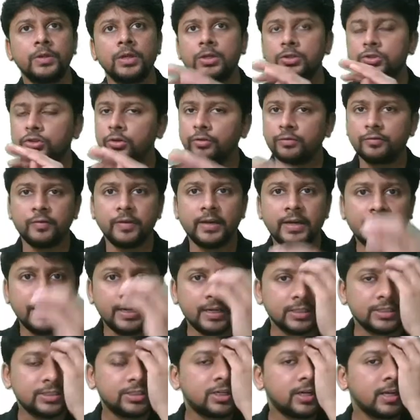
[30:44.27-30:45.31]
software
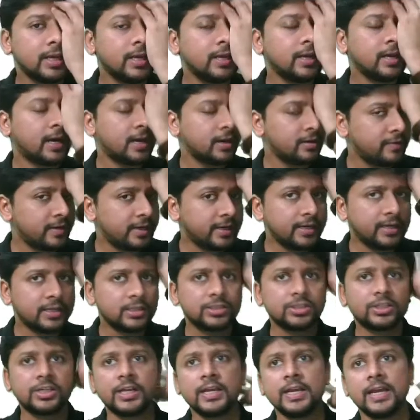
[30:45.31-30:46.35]
industry, hardware
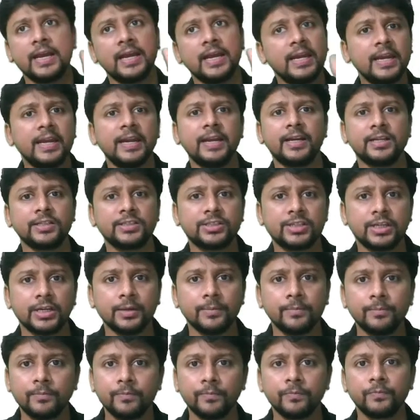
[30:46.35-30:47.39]
industry, any industry,
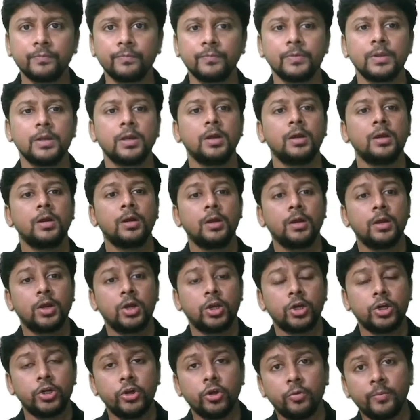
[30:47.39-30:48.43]

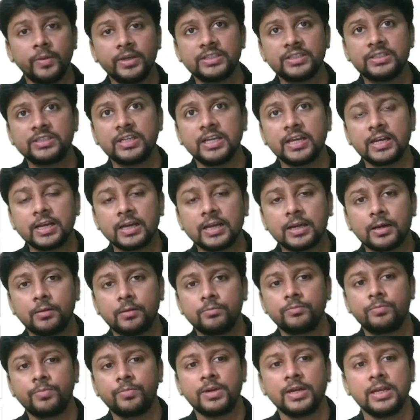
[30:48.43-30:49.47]
domestic
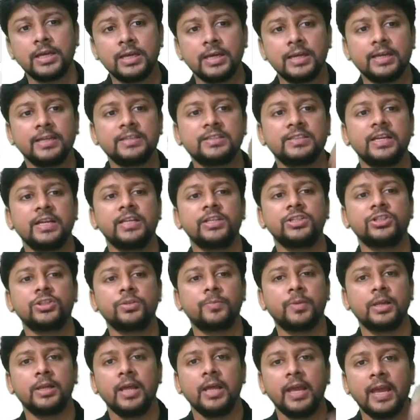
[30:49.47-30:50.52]
company is
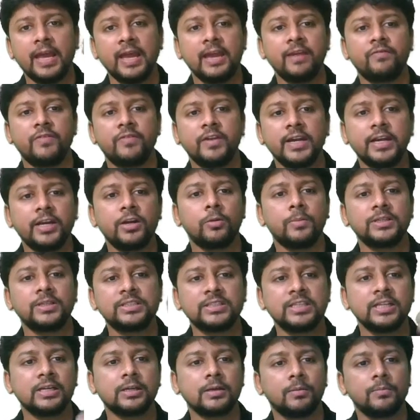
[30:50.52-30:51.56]
eligible. Every
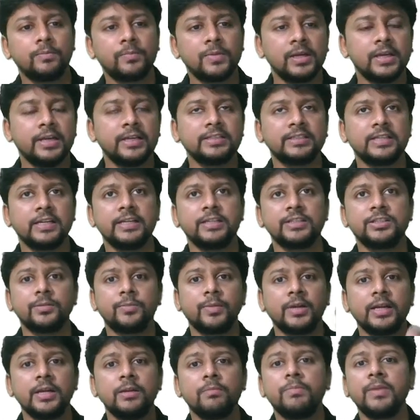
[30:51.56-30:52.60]
domestic company is
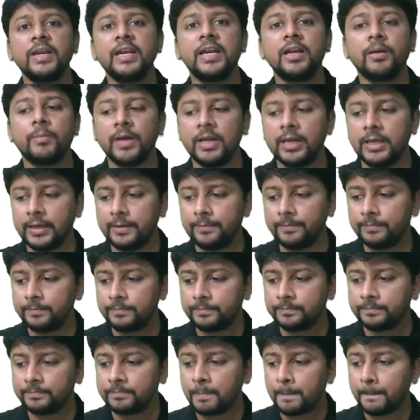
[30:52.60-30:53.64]
eligible in BAA.
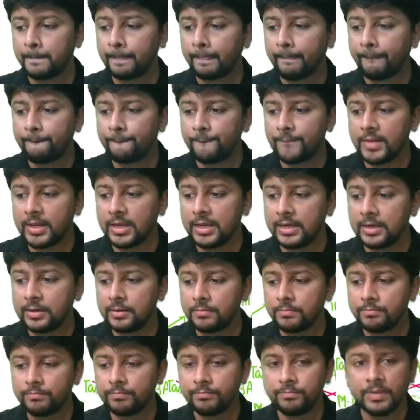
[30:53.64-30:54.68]

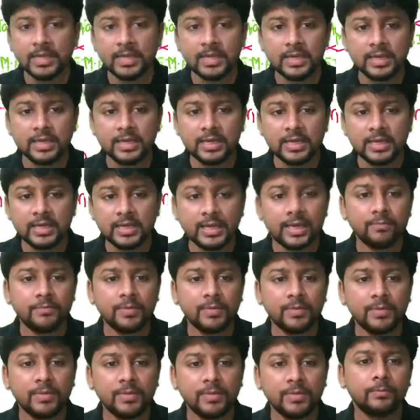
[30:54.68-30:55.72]
In
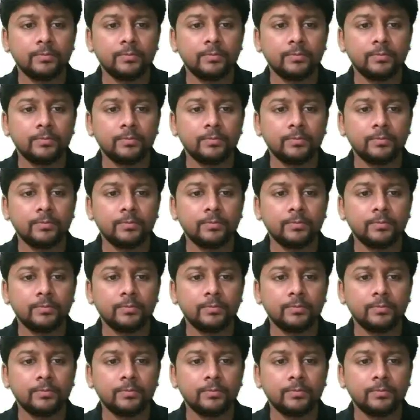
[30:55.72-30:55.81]
BAB,